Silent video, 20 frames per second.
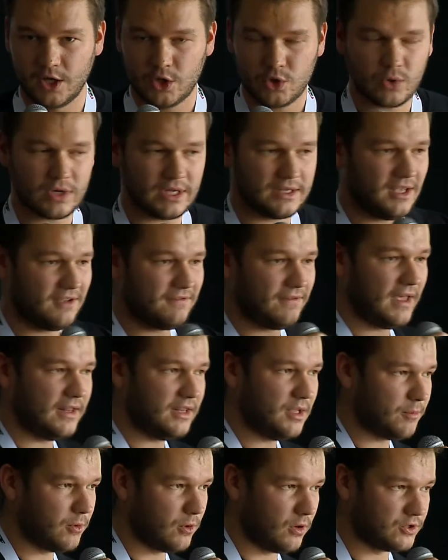You can have
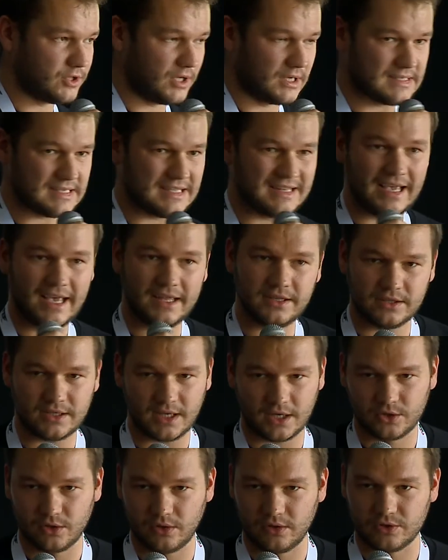any projects in any
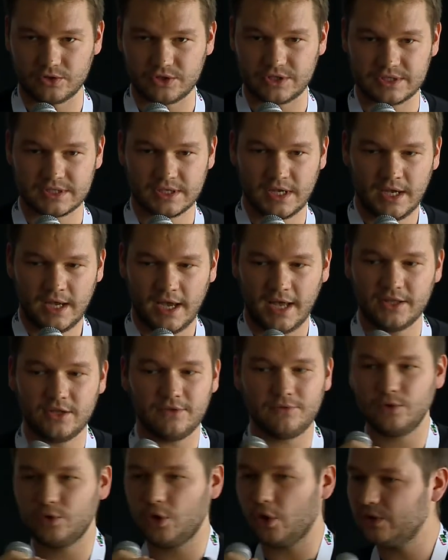technologies, and
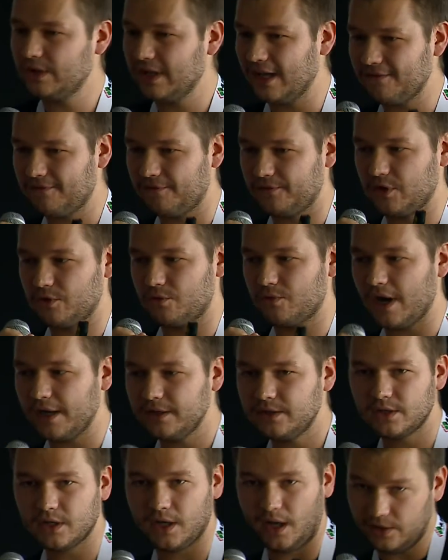if you don't have the
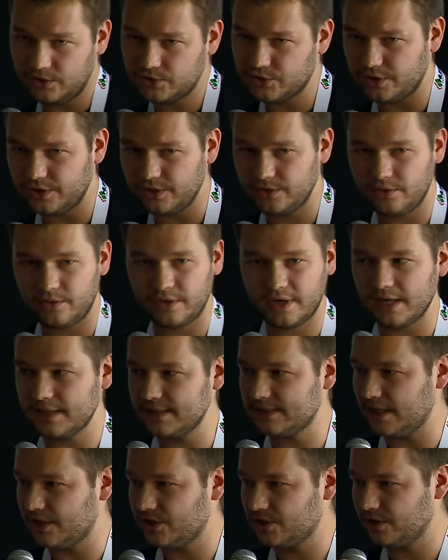right culture in your
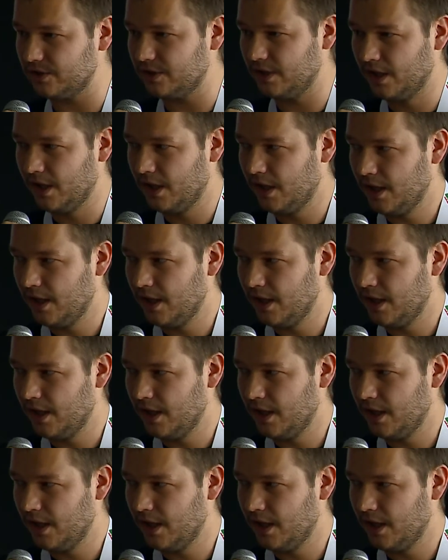organization,